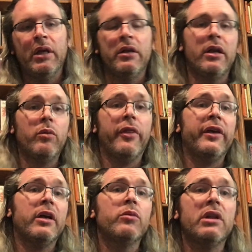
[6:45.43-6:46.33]
Now, one
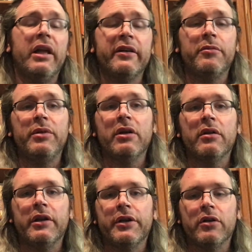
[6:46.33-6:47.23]
thing I would like to be
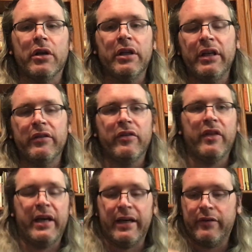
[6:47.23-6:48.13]
clear on is
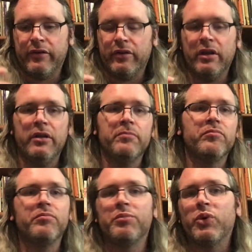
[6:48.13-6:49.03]
that
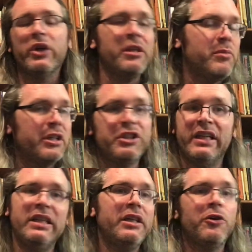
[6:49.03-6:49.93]
pretty much
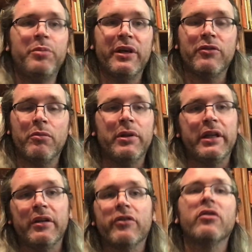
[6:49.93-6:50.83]
any NeoPixel
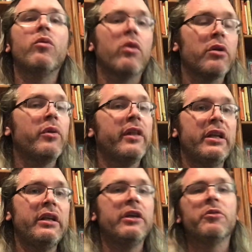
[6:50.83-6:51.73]
blade is going to work with
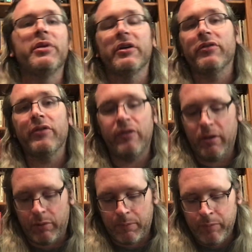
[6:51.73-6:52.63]
any NeoPixel
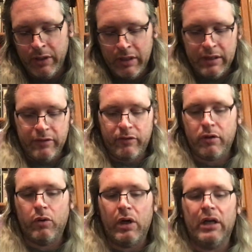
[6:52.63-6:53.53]
saber.
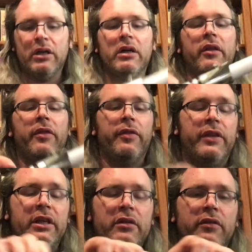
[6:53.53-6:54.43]
So
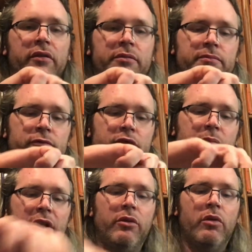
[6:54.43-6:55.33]
these from
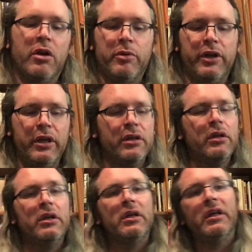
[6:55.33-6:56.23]
Bendu Armory
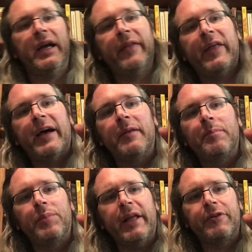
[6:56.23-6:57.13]
had
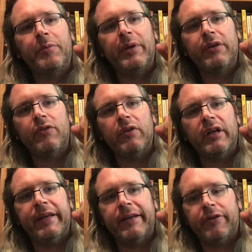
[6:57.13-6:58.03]
that Plecter Pixel
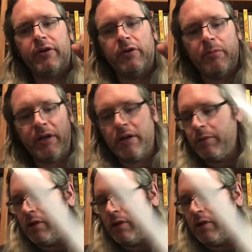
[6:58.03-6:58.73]
connector on the bottom